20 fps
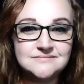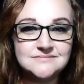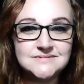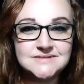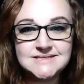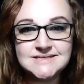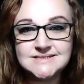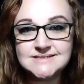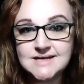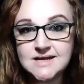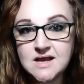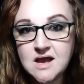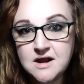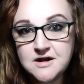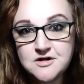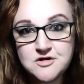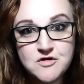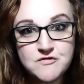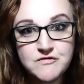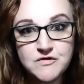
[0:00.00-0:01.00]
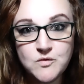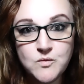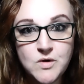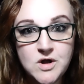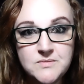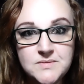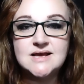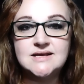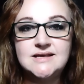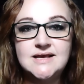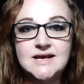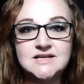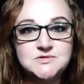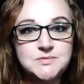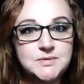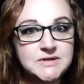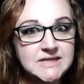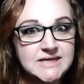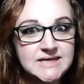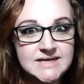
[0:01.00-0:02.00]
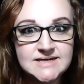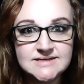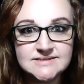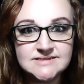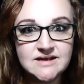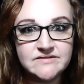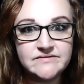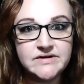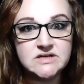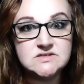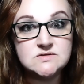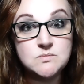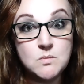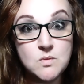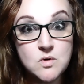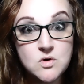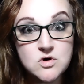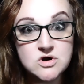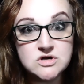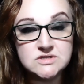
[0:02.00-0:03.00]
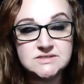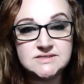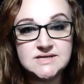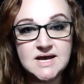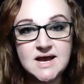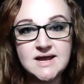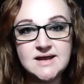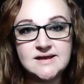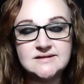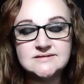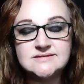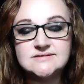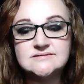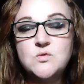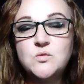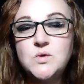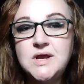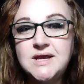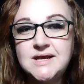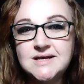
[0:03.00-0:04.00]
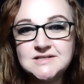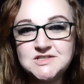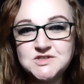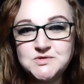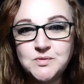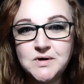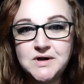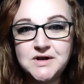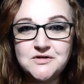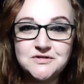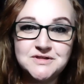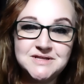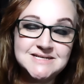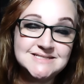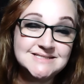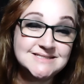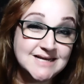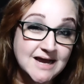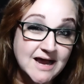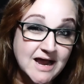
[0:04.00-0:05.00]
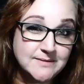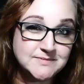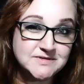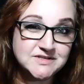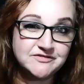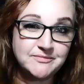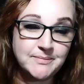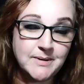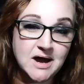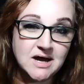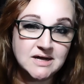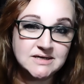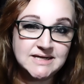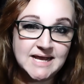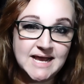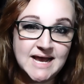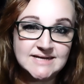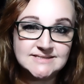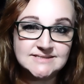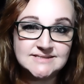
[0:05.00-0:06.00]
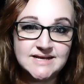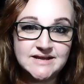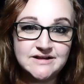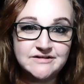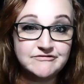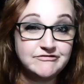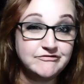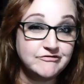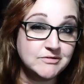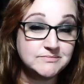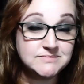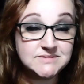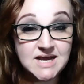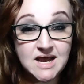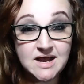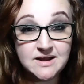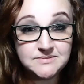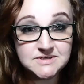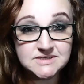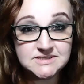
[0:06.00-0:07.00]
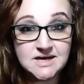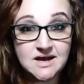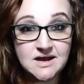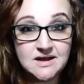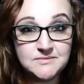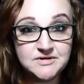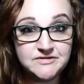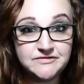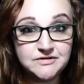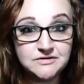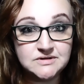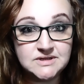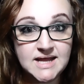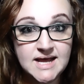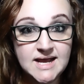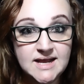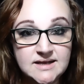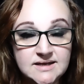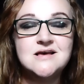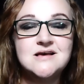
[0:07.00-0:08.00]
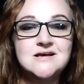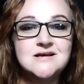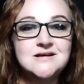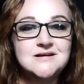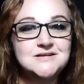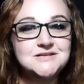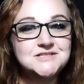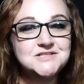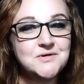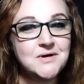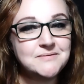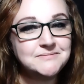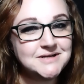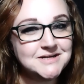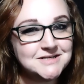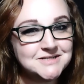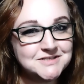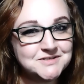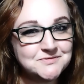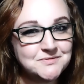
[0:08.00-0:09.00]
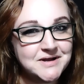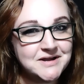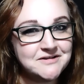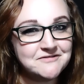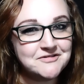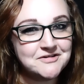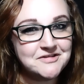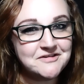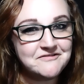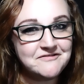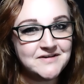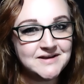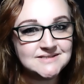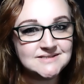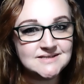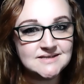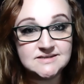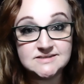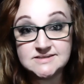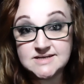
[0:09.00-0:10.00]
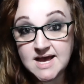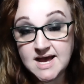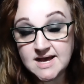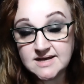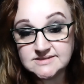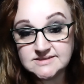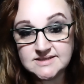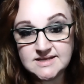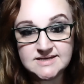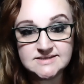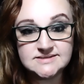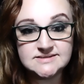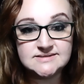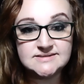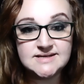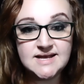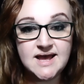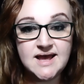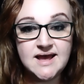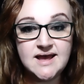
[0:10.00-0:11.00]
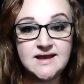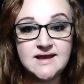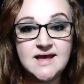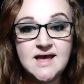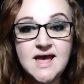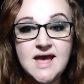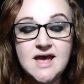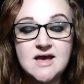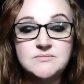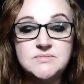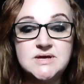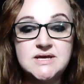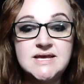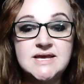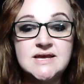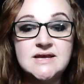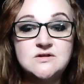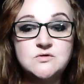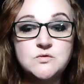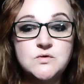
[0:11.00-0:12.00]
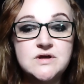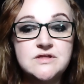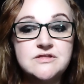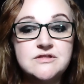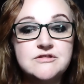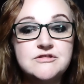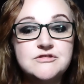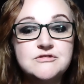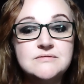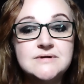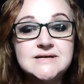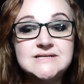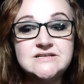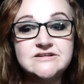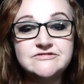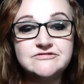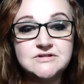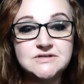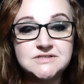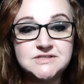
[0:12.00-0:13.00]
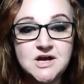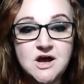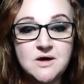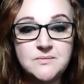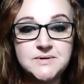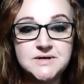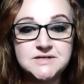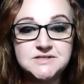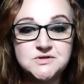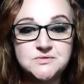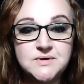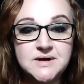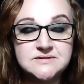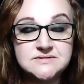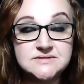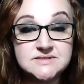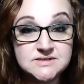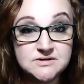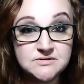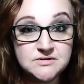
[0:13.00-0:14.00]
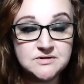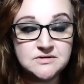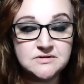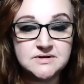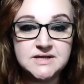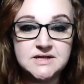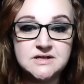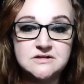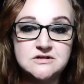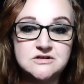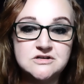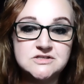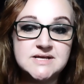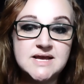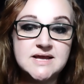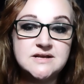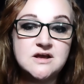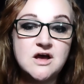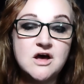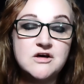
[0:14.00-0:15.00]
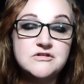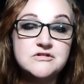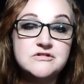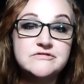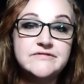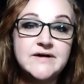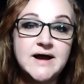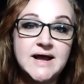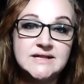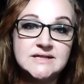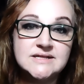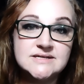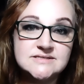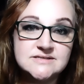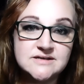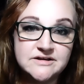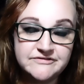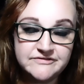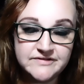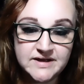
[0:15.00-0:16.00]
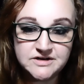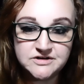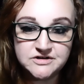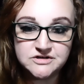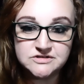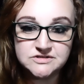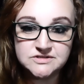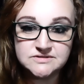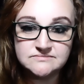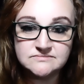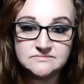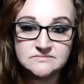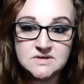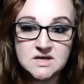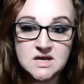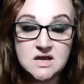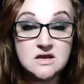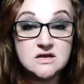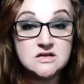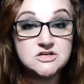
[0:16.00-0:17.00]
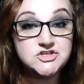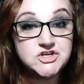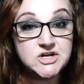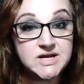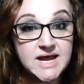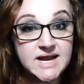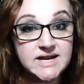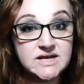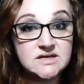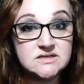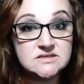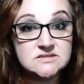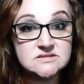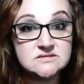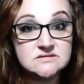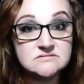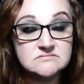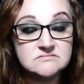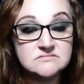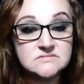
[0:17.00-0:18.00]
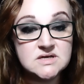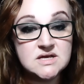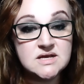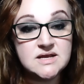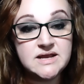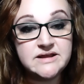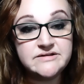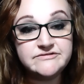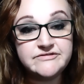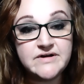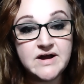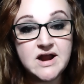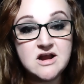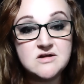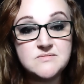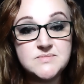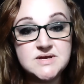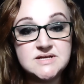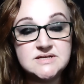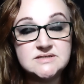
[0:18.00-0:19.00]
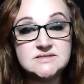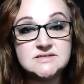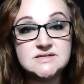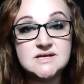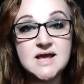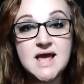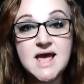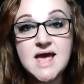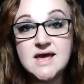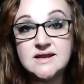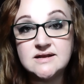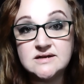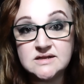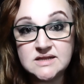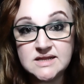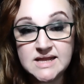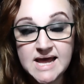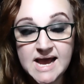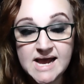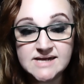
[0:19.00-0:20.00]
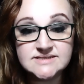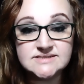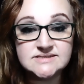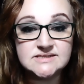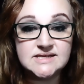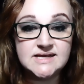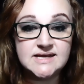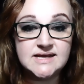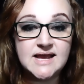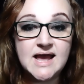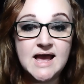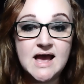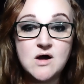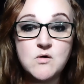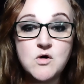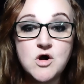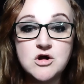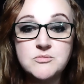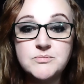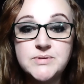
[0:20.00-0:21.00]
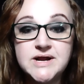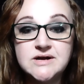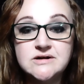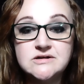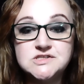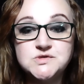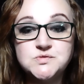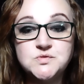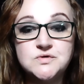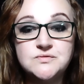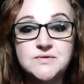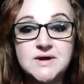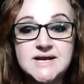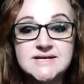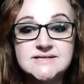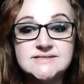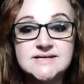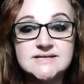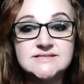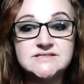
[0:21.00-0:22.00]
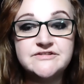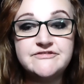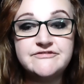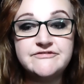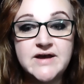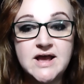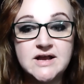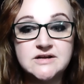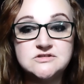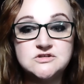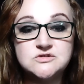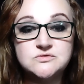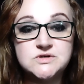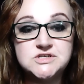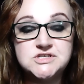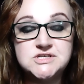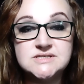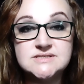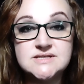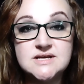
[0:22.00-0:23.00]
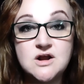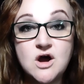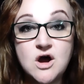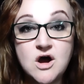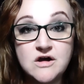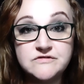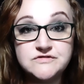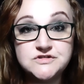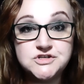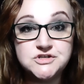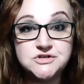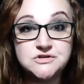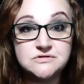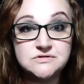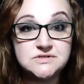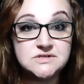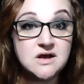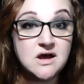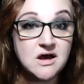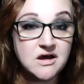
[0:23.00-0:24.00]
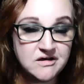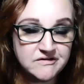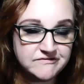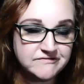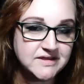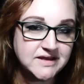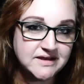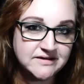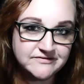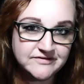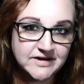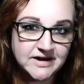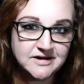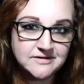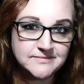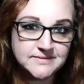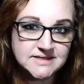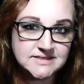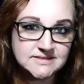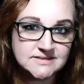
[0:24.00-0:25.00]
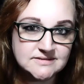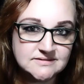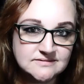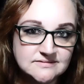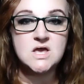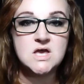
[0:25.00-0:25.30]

Since I got an overwhelming, yes, please give us more science, we can sprinkle these types of podcasts in from time to time if you'd like. So I'm going to swing for the fences, as they say, and begin with three different topics around serial killers and other violent offenders: genetics, environment, and lastly, how our parents were raised as a factor which is an offshoot of the environment.